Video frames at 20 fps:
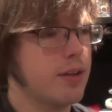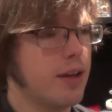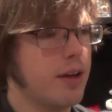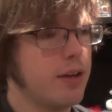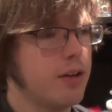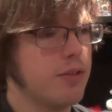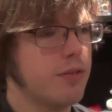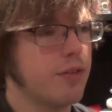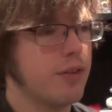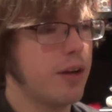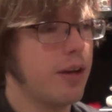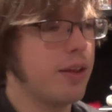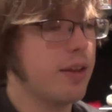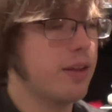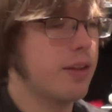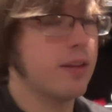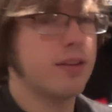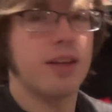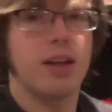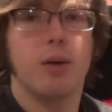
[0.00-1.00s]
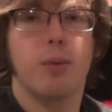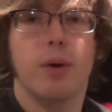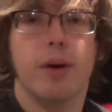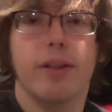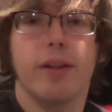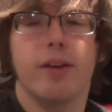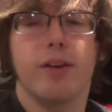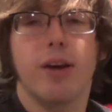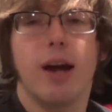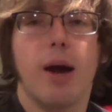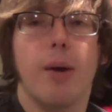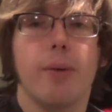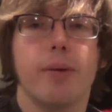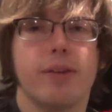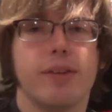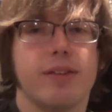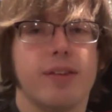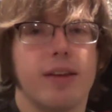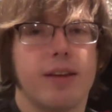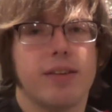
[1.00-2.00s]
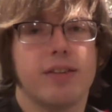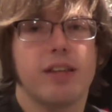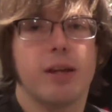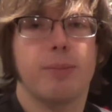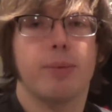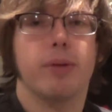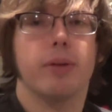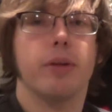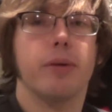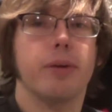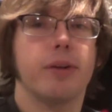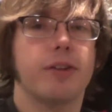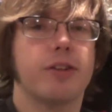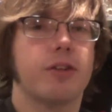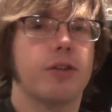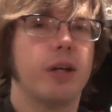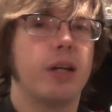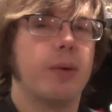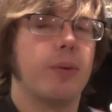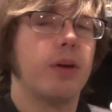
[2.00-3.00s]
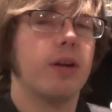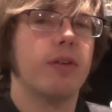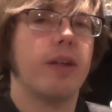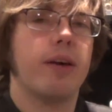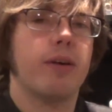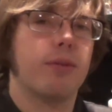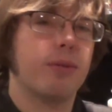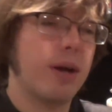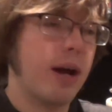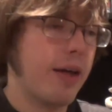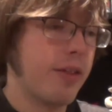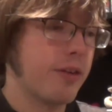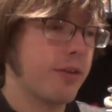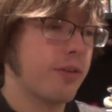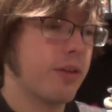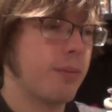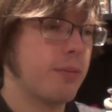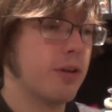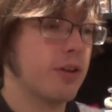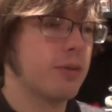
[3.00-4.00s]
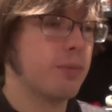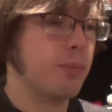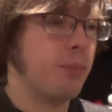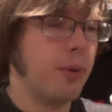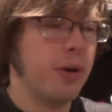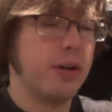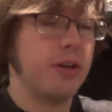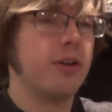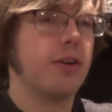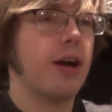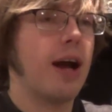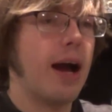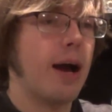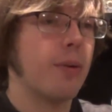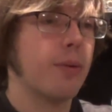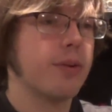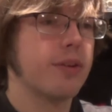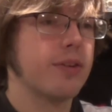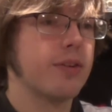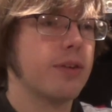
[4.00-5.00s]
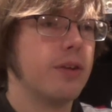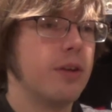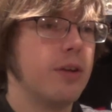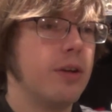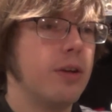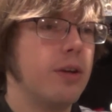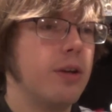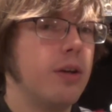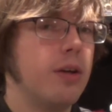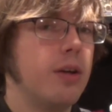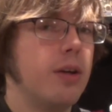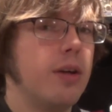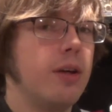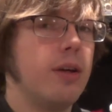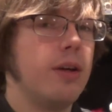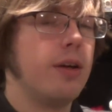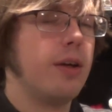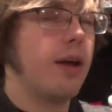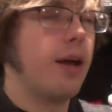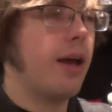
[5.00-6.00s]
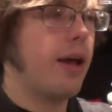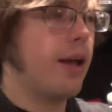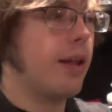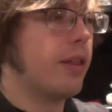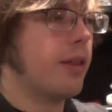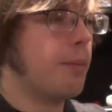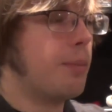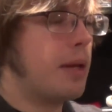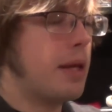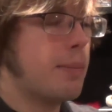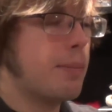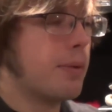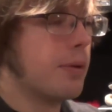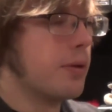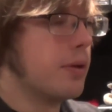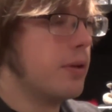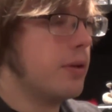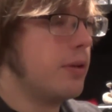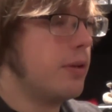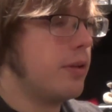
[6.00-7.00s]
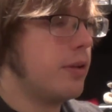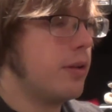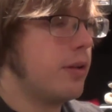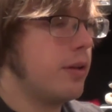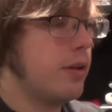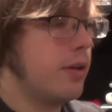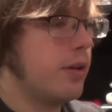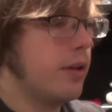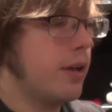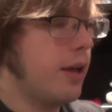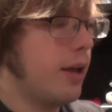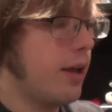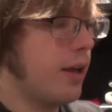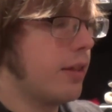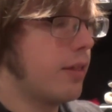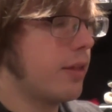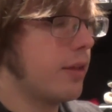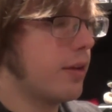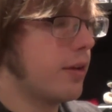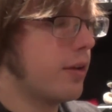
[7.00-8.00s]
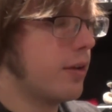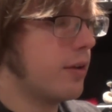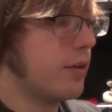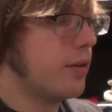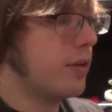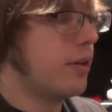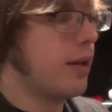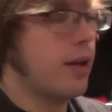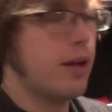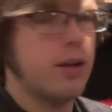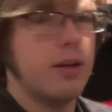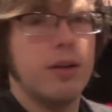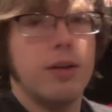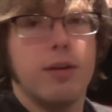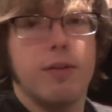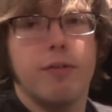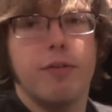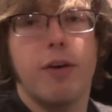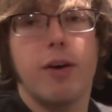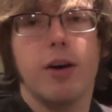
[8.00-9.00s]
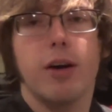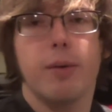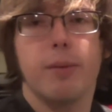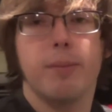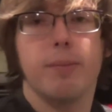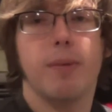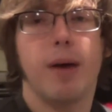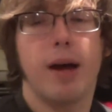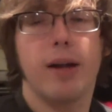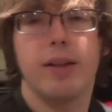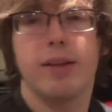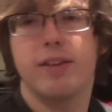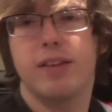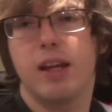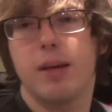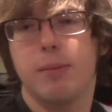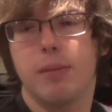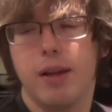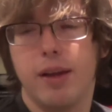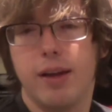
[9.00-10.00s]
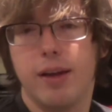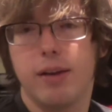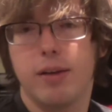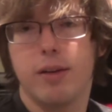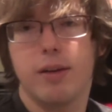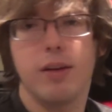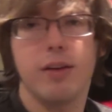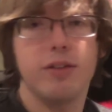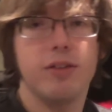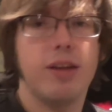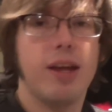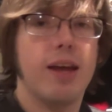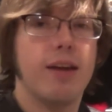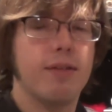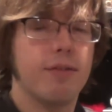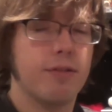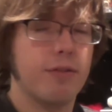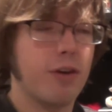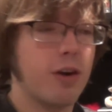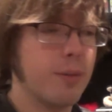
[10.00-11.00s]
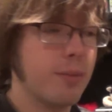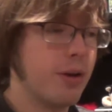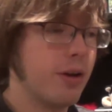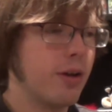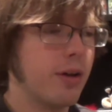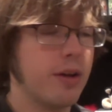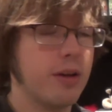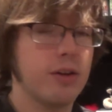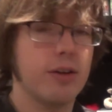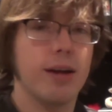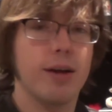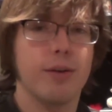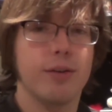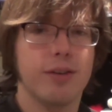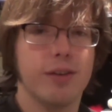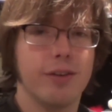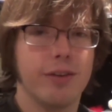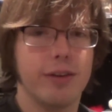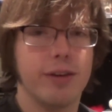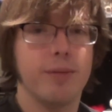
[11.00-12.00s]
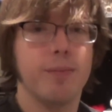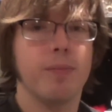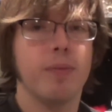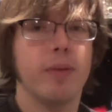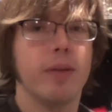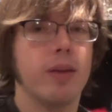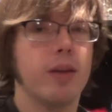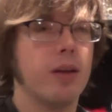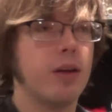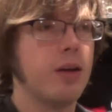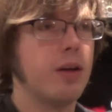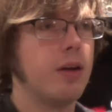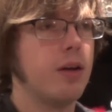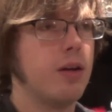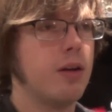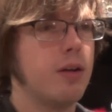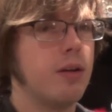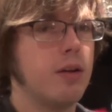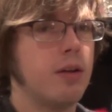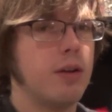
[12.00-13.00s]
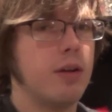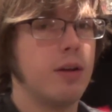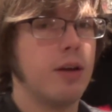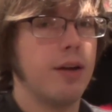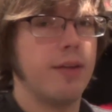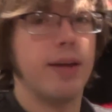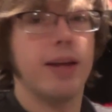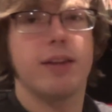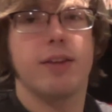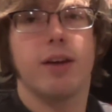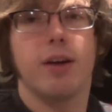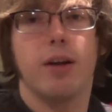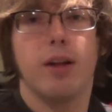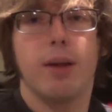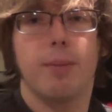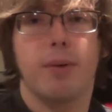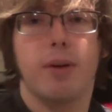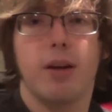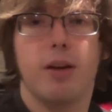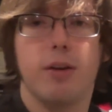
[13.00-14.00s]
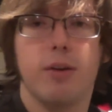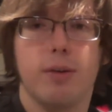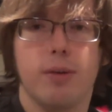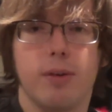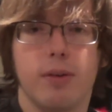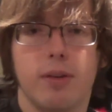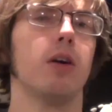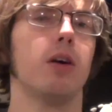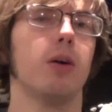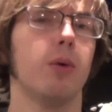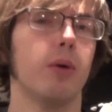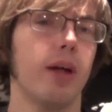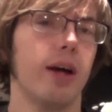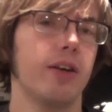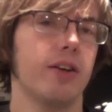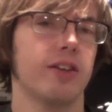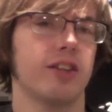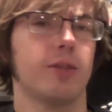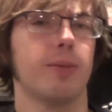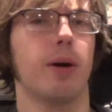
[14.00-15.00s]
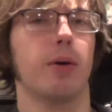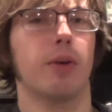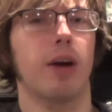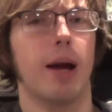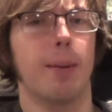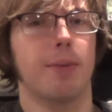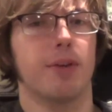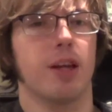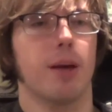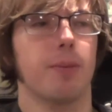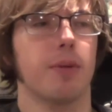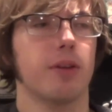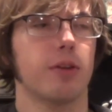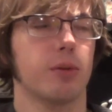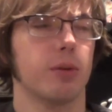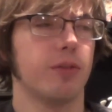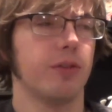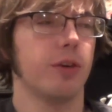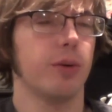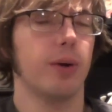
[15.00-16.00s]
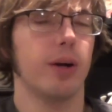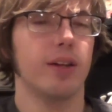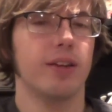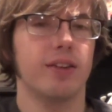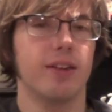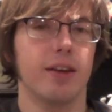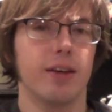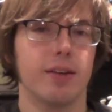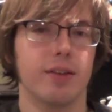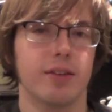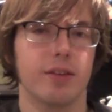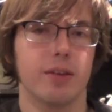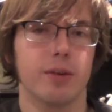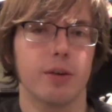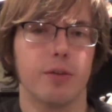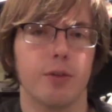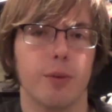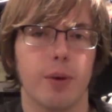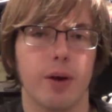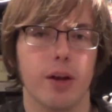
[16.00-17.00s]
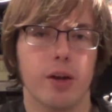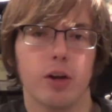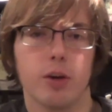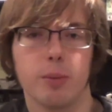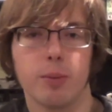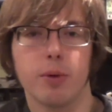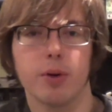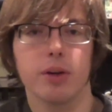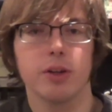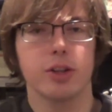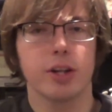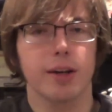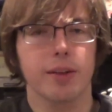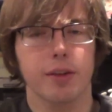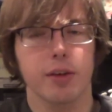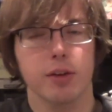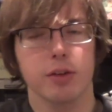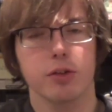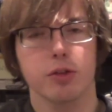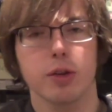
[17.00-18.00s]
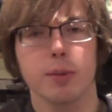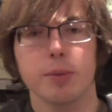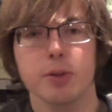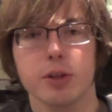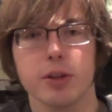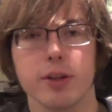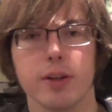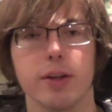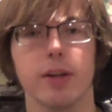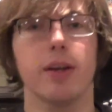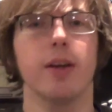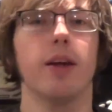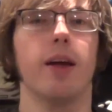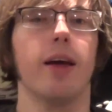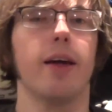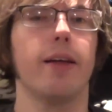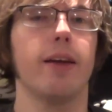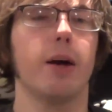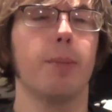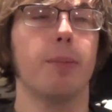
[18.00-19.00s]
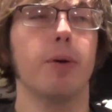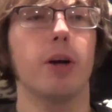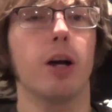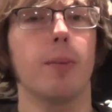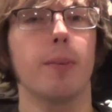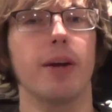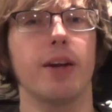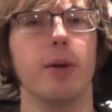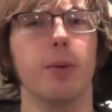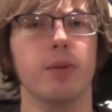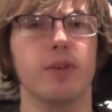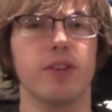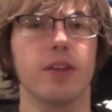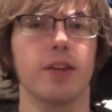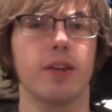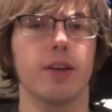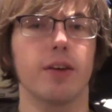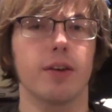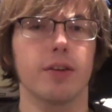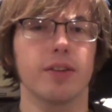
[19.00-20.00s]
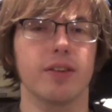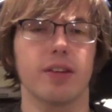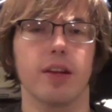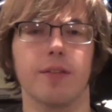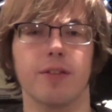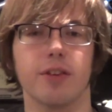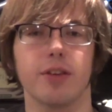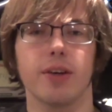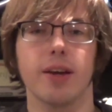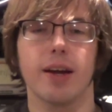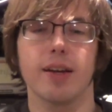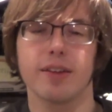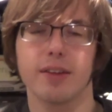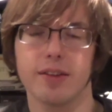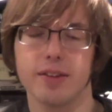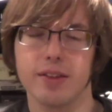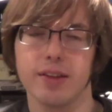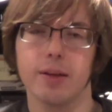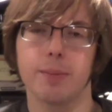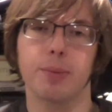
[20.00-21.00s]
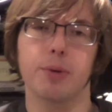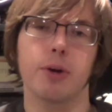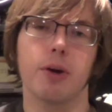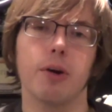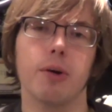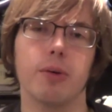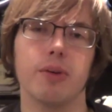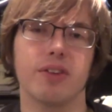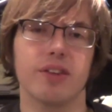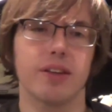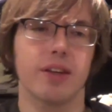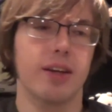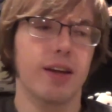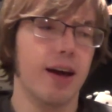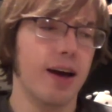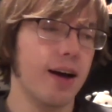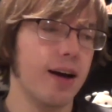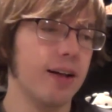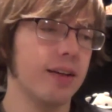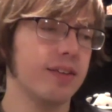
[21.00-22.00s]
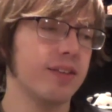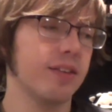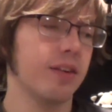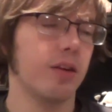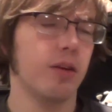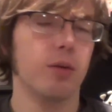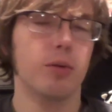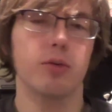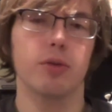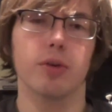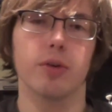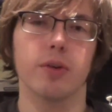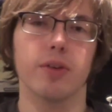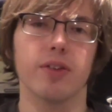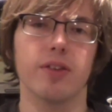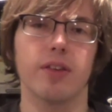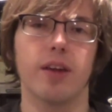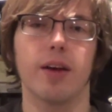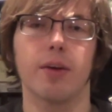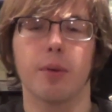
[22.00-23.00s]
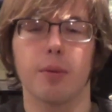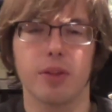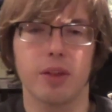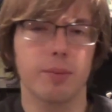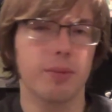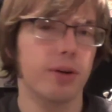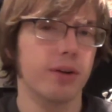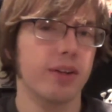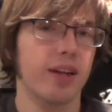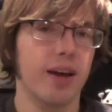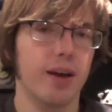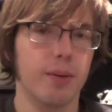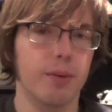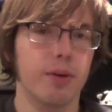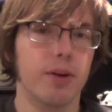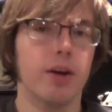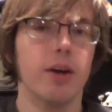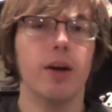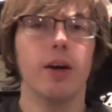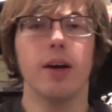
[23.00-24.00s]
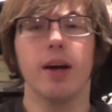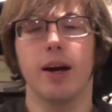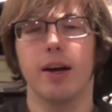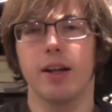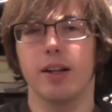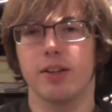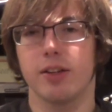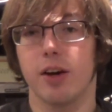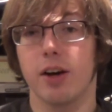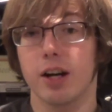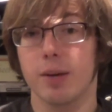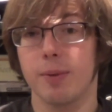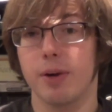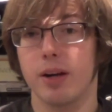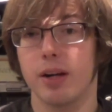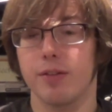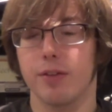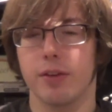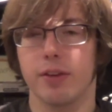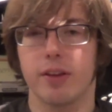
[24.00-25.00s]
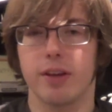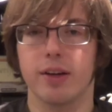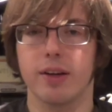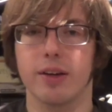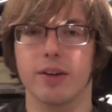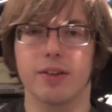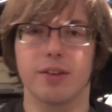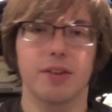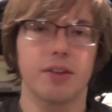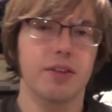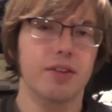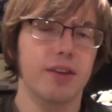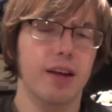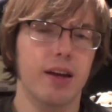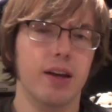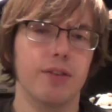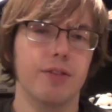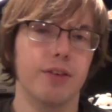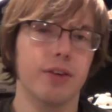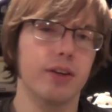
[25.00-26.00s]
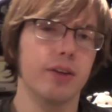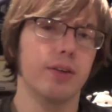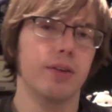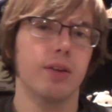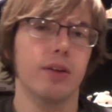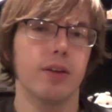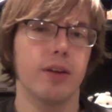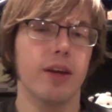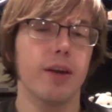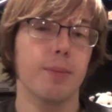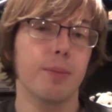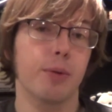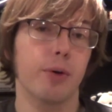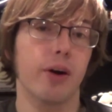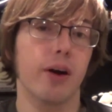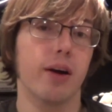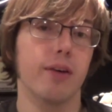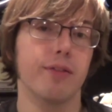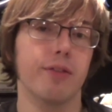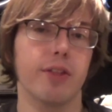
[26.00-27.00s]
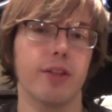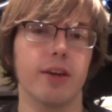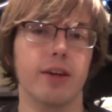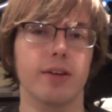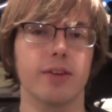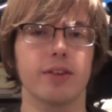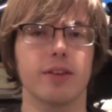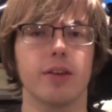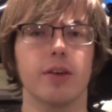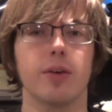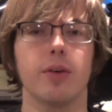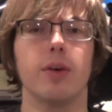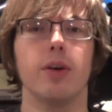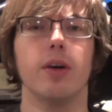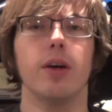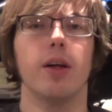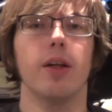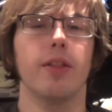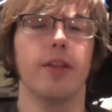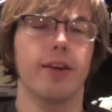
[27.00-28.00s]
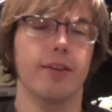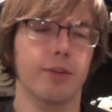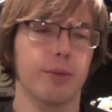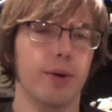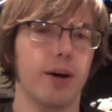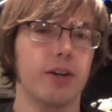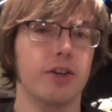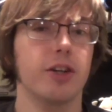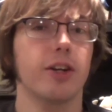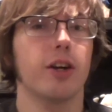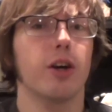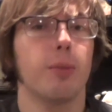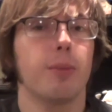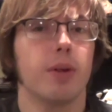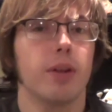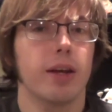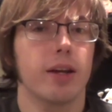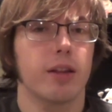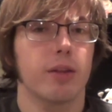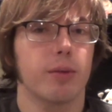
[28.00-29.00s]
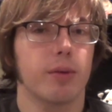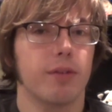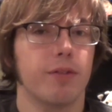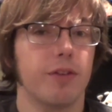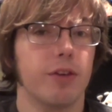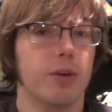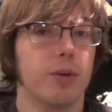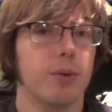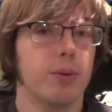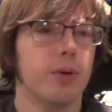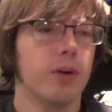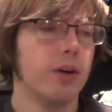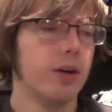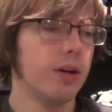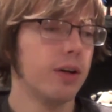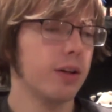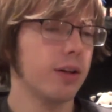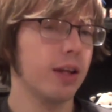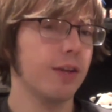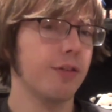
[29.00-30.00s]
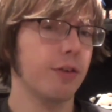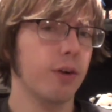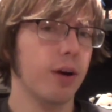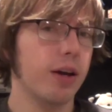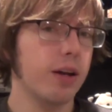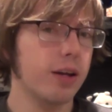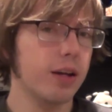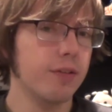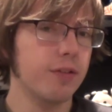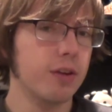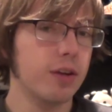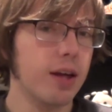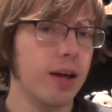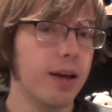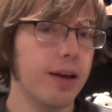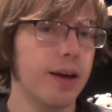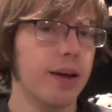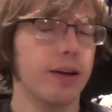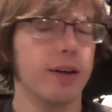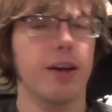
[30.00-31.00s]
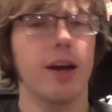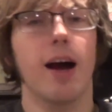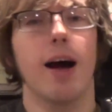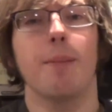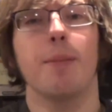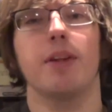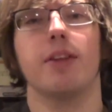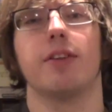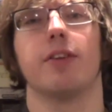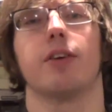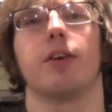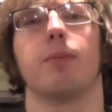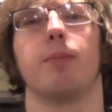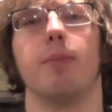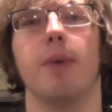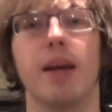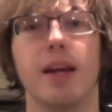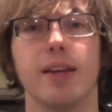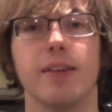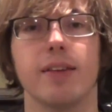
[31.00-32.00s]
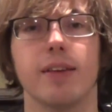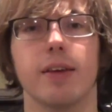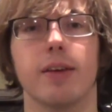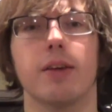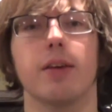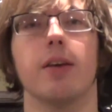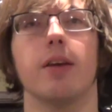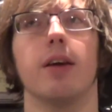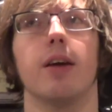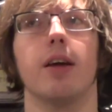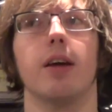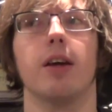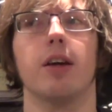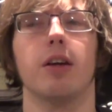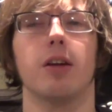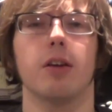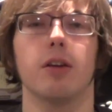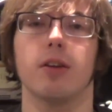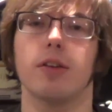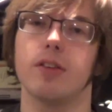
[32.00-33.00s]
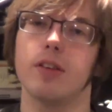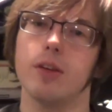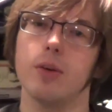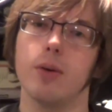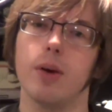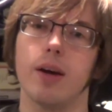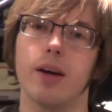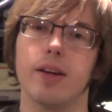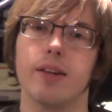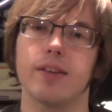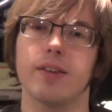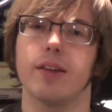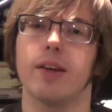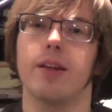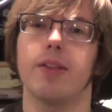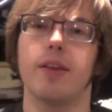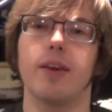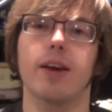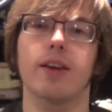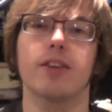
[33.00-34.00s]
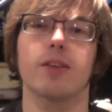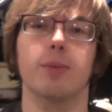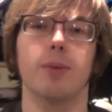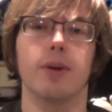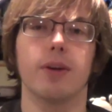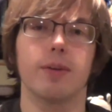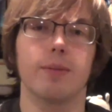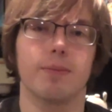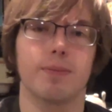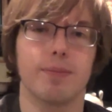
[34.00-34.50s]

kind of. I think it's kind of weird that your house is on a separate loading screen. I would have rather them just put your house and the people and the farm on the same land, because you can't farm it all on your house area. And that's all I'm going to do. Well, that just about wraps up this review, I'd say, so if you want to know more, check the description, and I'll put all my notes in there and stuff so you guys can see the pros and the cons and the neutrals. I wrote them all down. I didn't talk about everything because this is kind of a improv thing, so thanks for watching. I hope you liked the review. Leave a rating if you can. Comments are amazing, and see you guys in the next one.